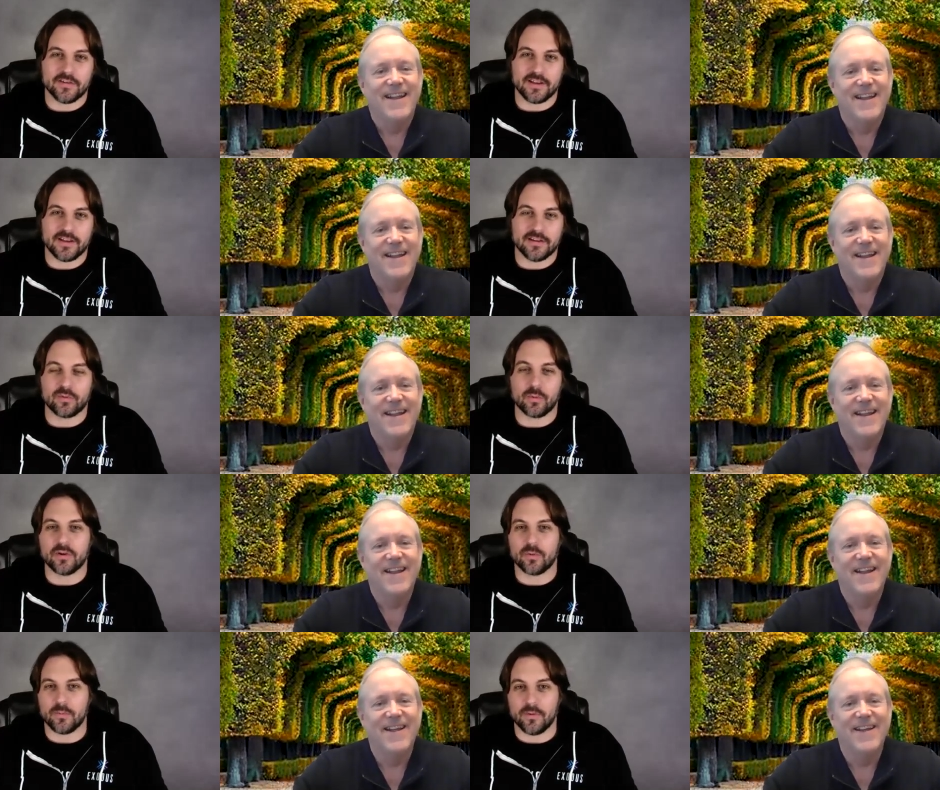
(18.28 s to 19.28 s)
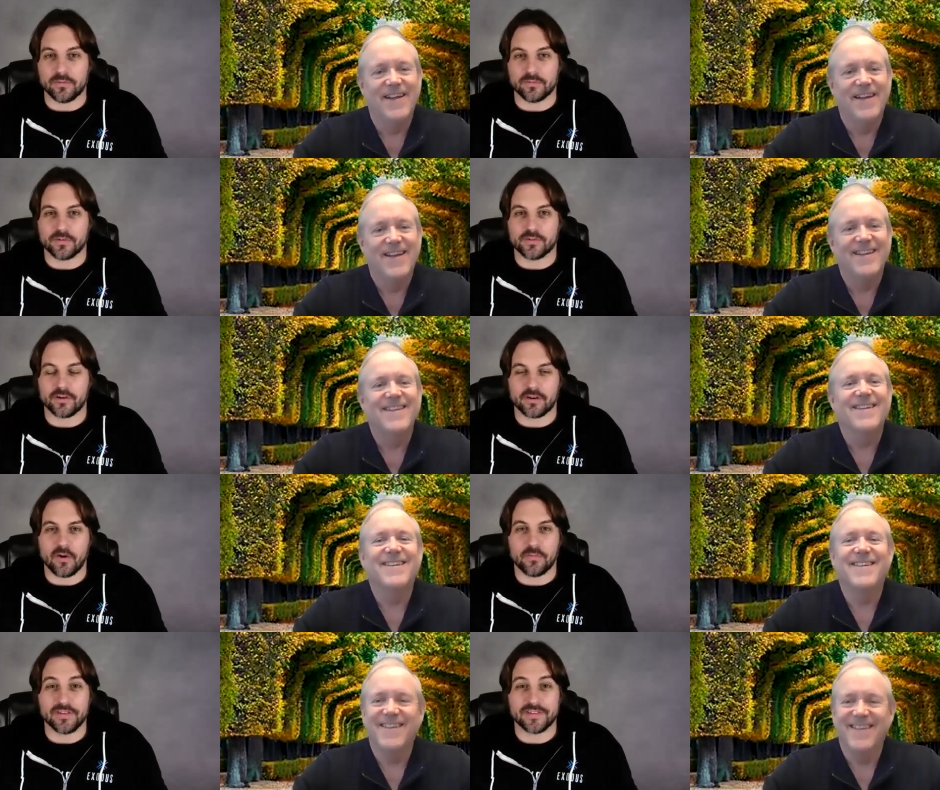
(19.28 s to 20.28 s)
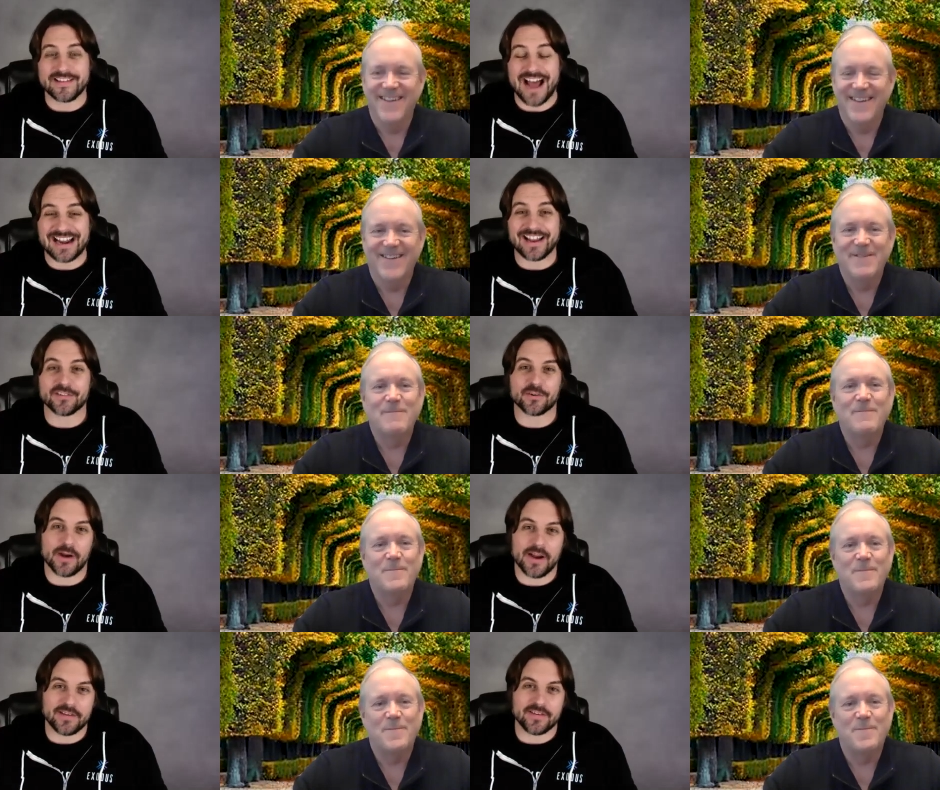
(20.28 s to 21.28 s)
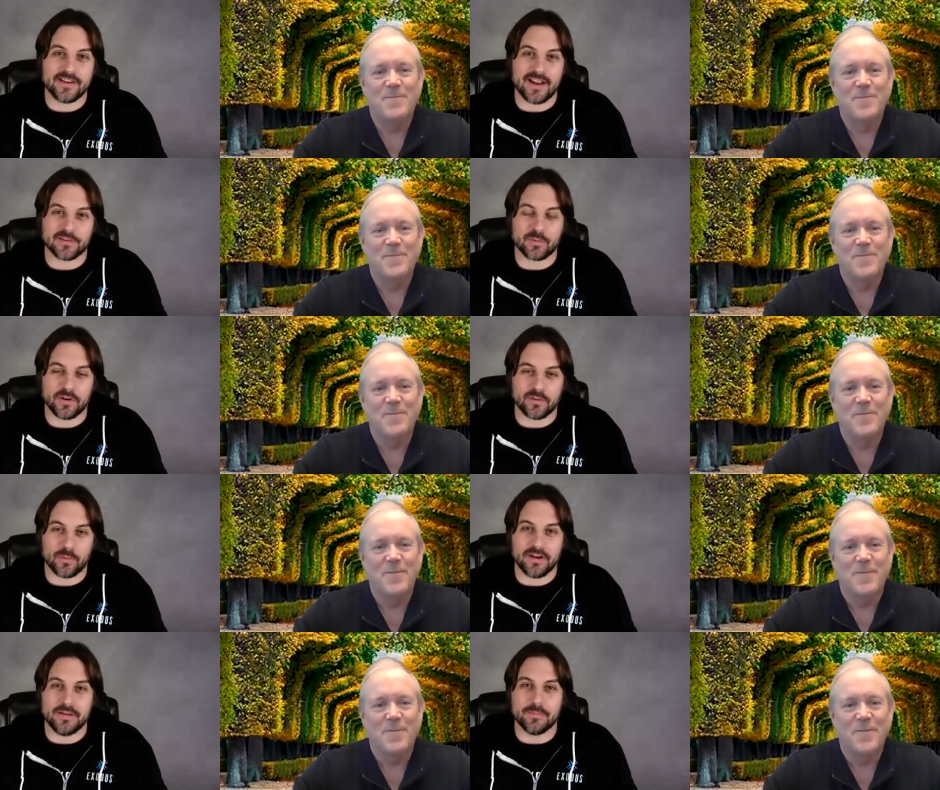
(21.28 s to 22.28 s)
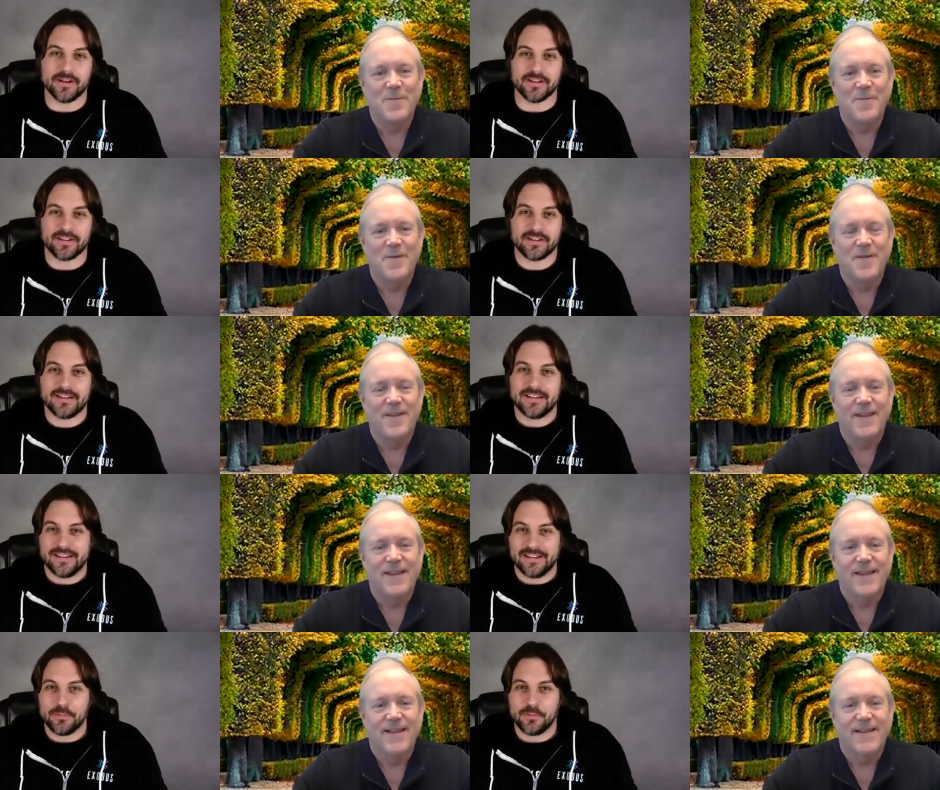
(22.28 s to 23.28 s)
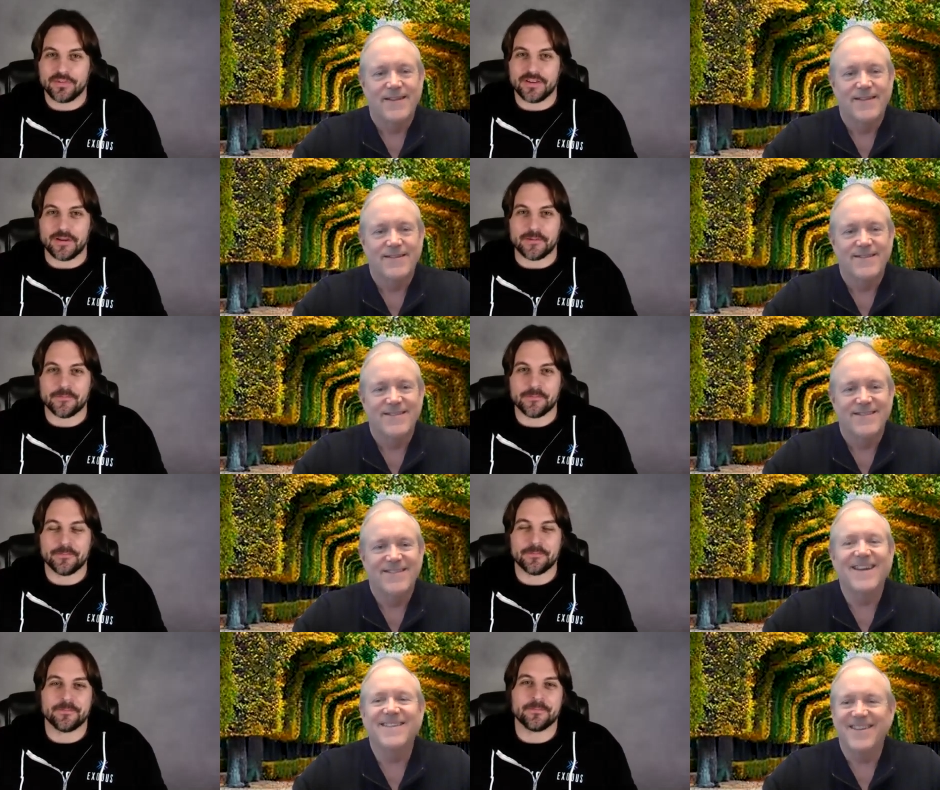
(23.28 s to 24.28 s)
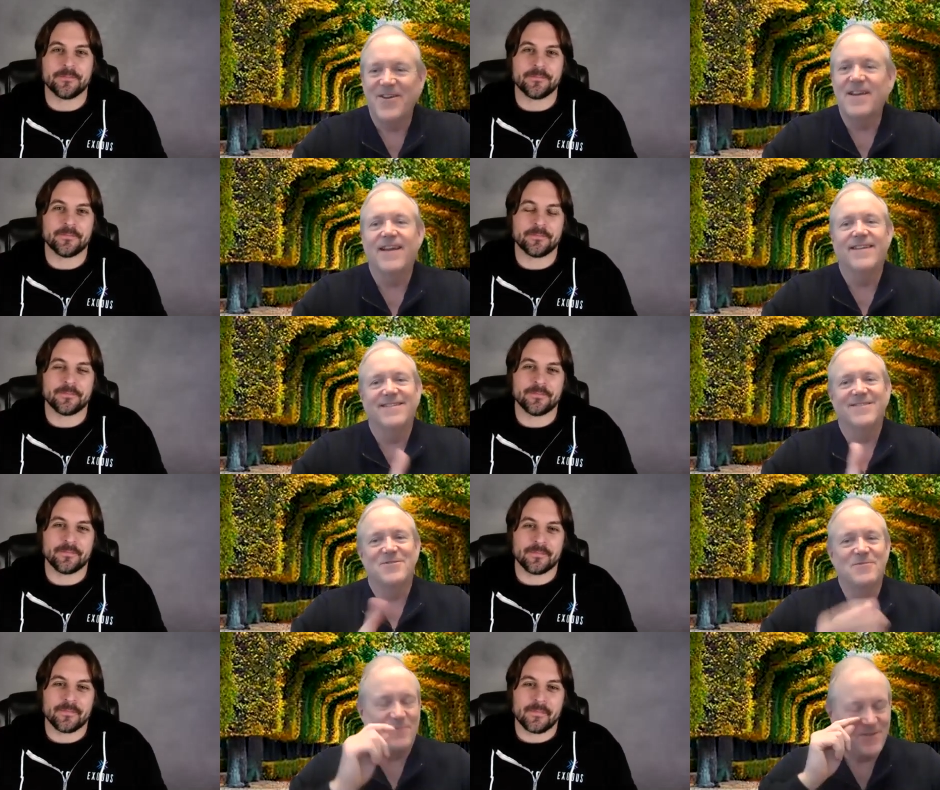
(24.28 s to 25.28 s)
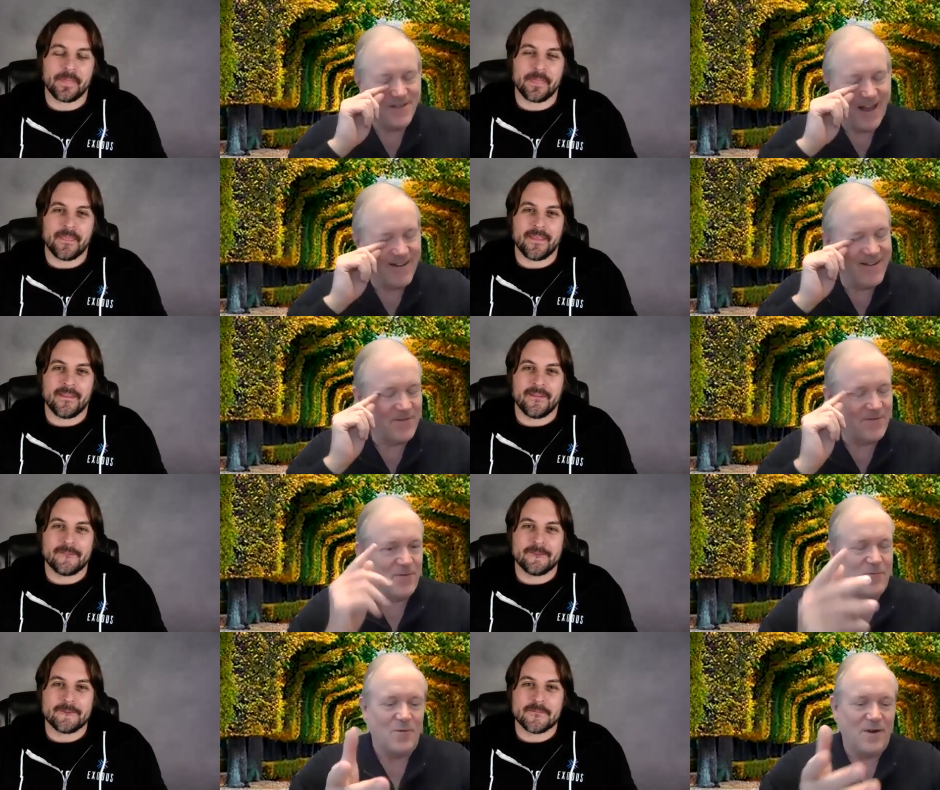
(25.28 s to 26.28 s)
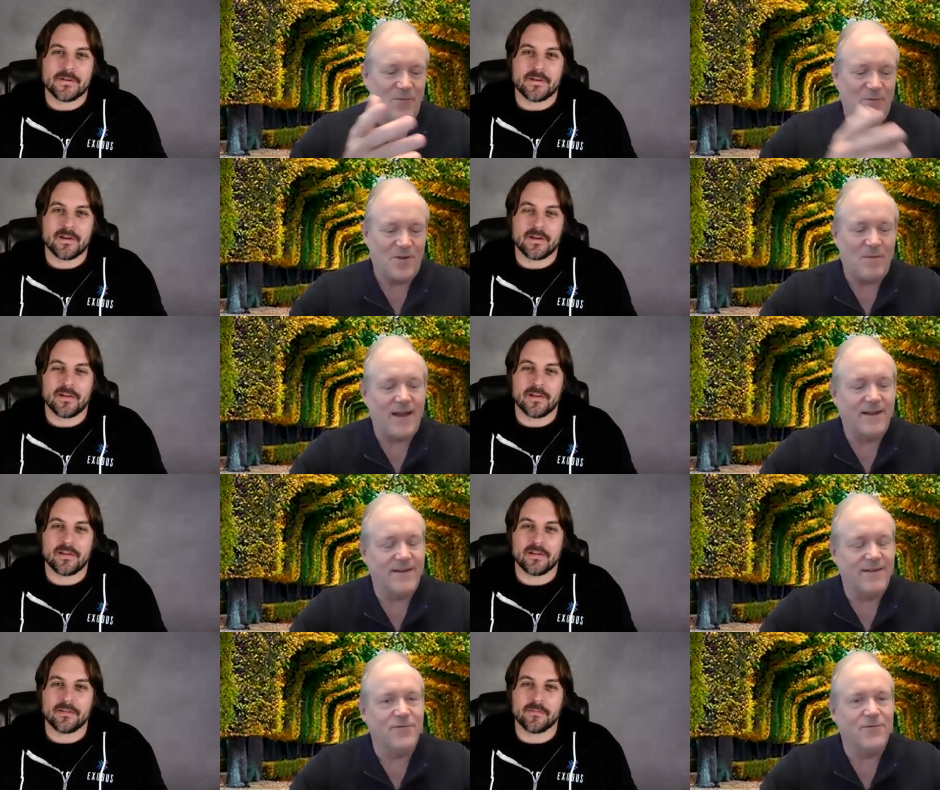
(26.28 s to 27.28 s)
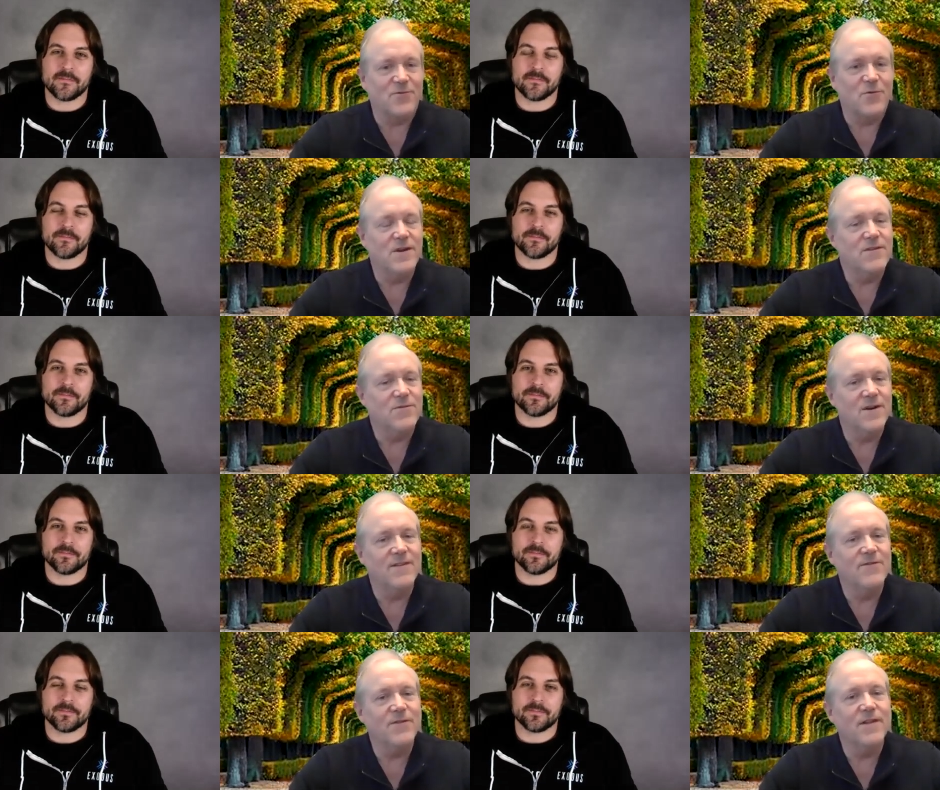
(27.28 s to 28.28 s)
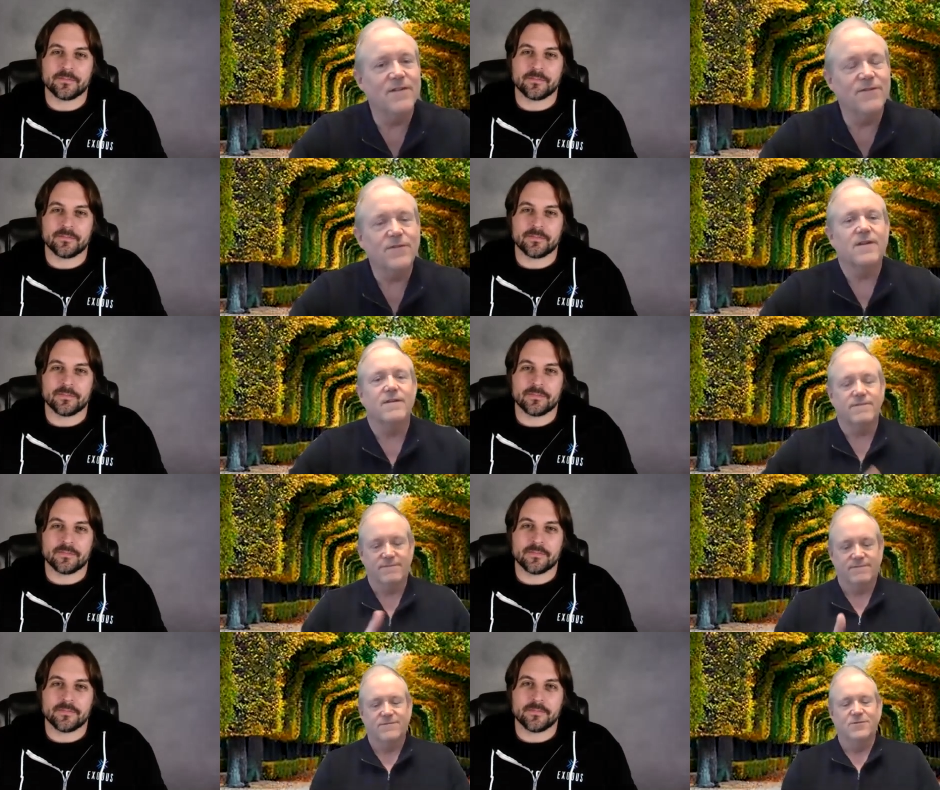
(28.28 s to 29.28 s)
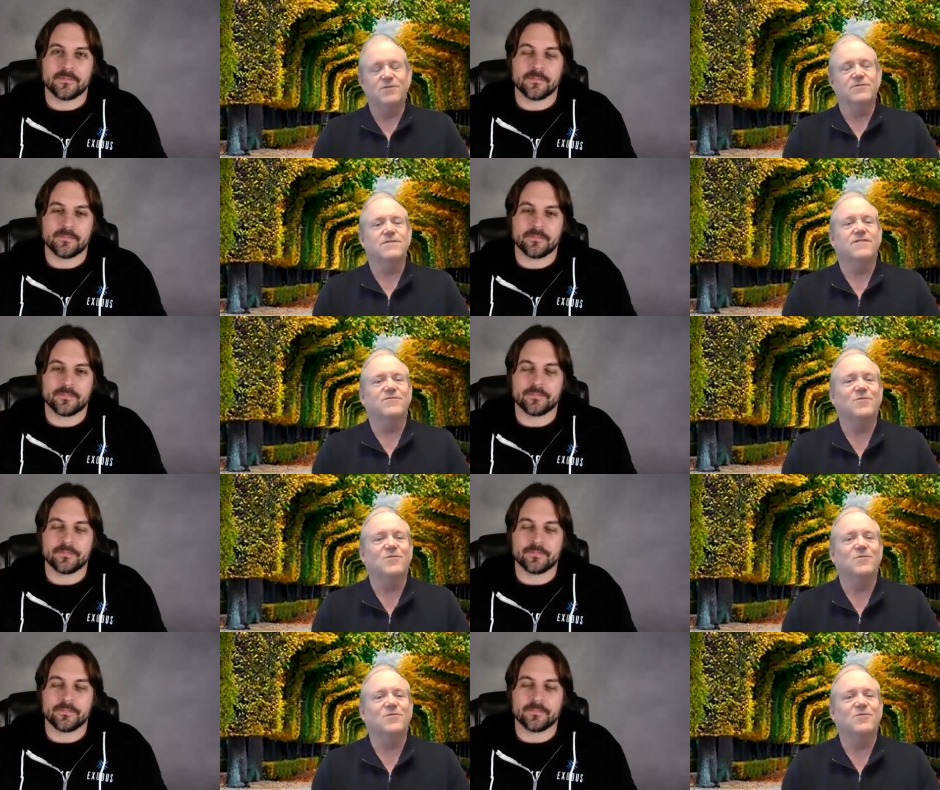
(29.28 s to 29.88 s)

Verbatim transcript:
Speaker 1: to get into 2021 for sure. And hopefully it's not as crazy as 2020, but we'll see.
Speaker 2: Yes, I know. And, and little side note for something I did for 2020 for the for the New Year's Eve